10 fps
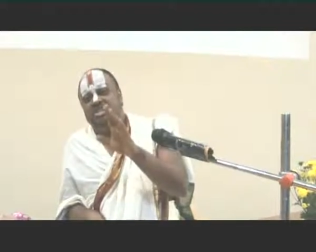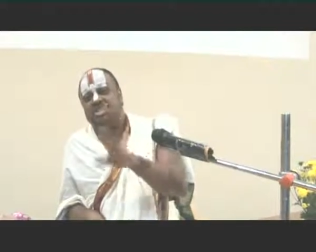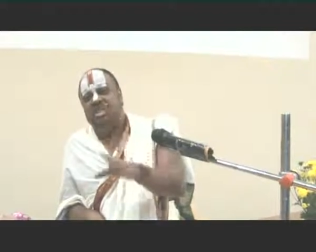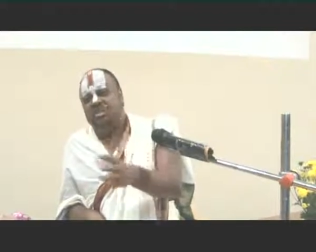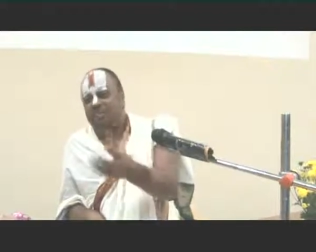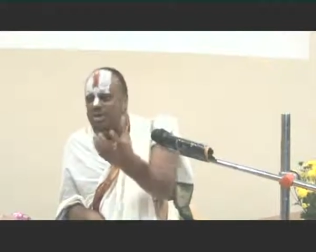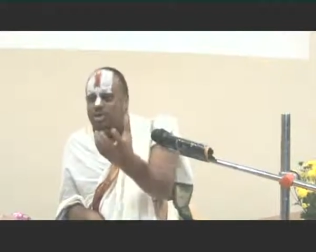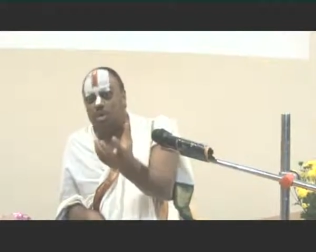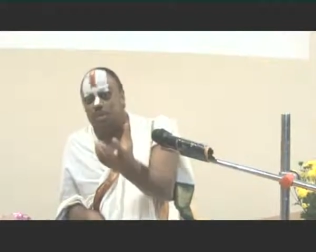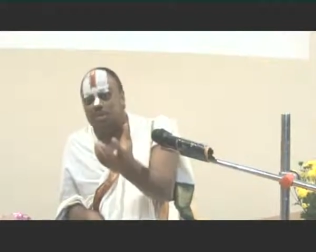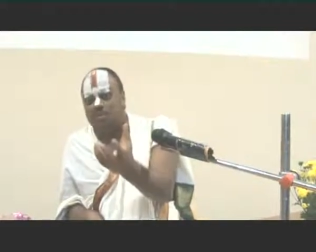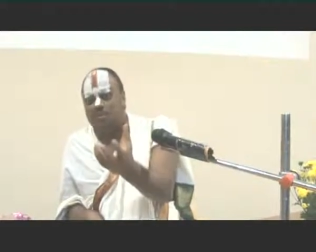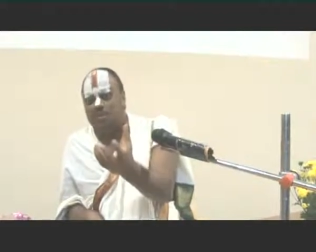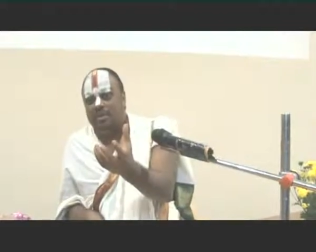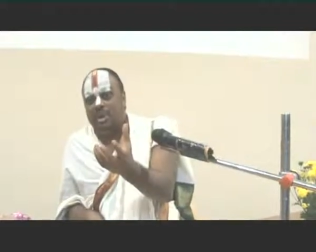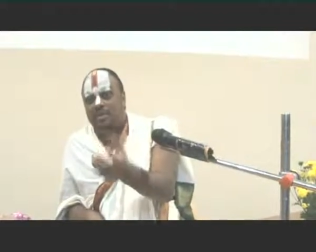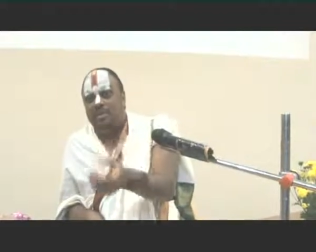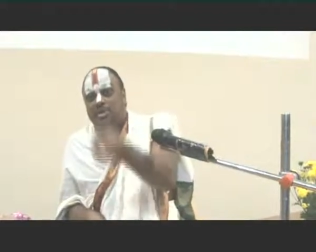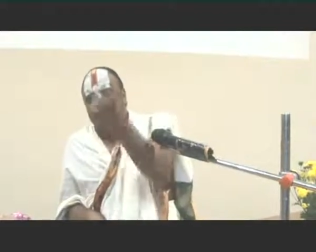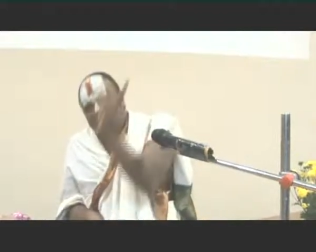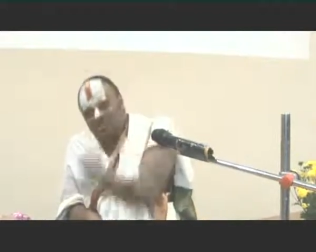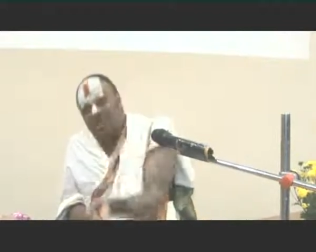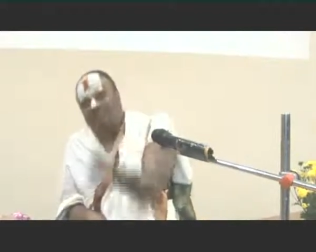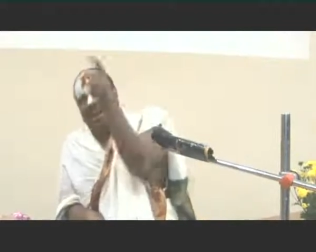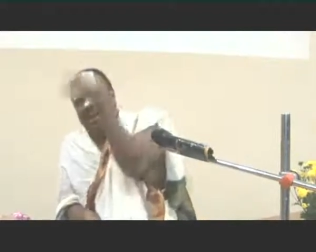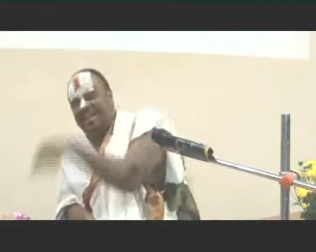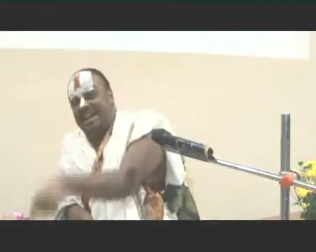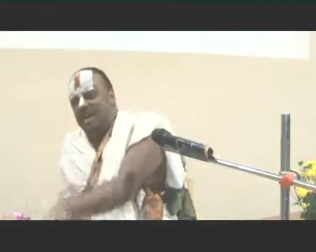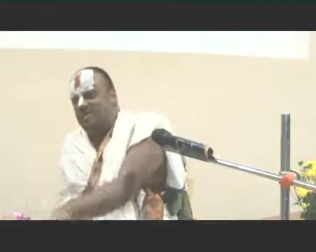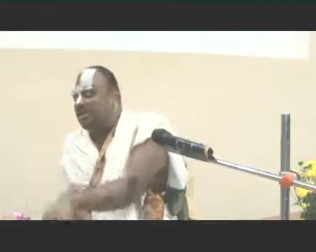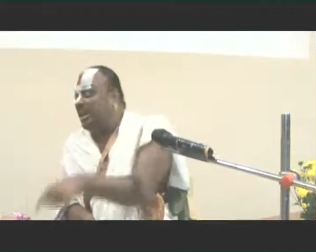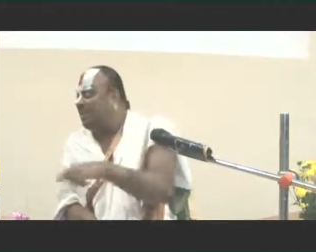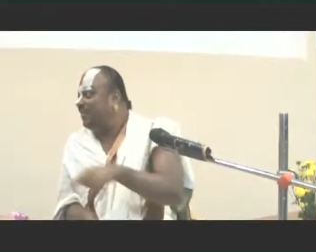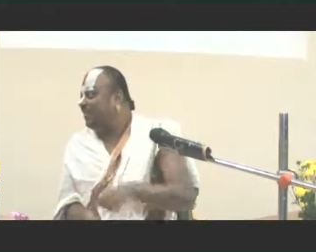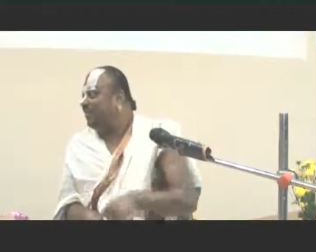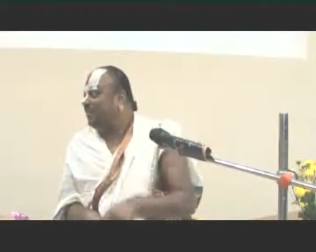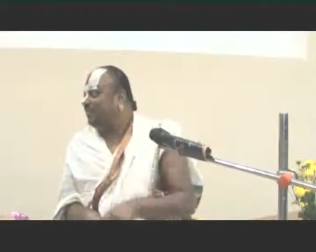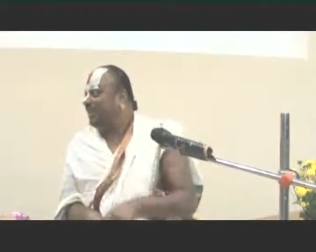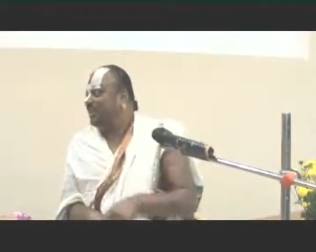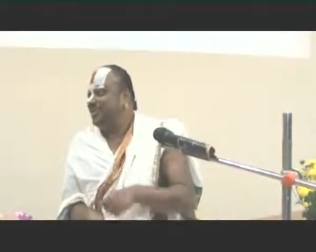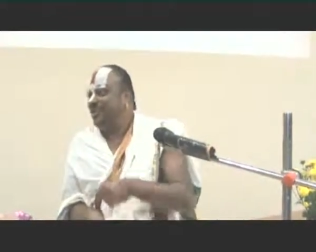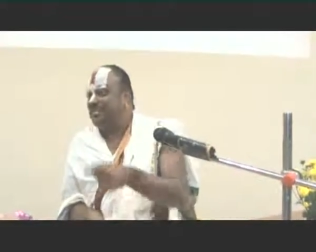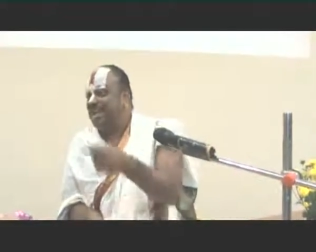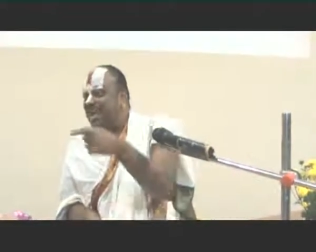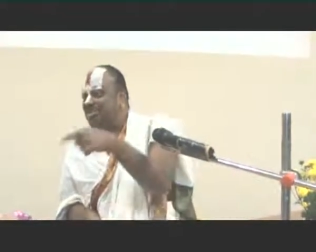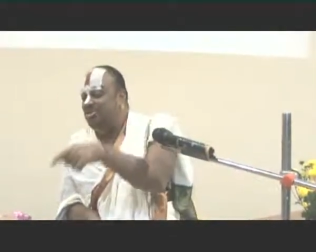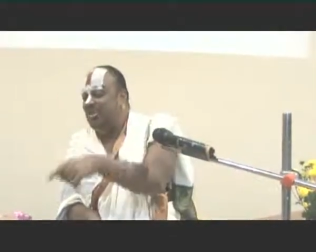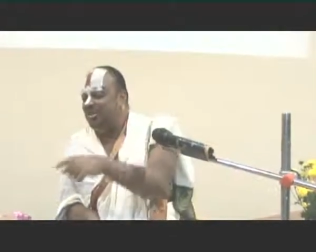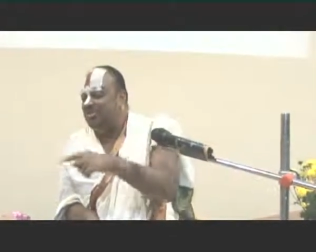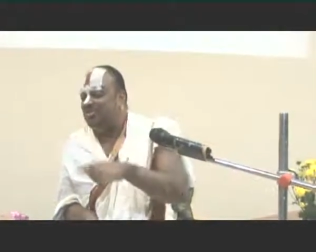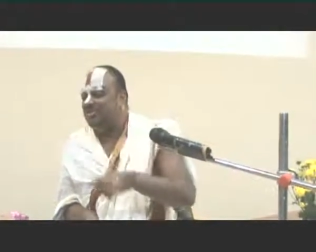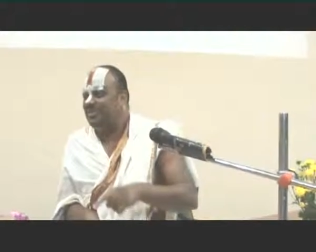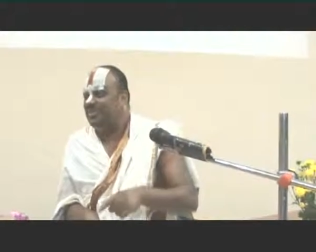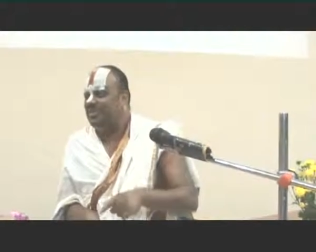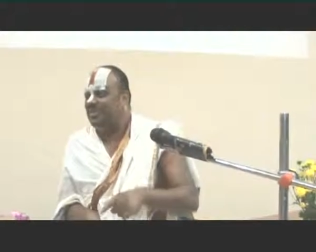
and engineered by tools. The tools will be in the nanoscale level. That is known as nano devices.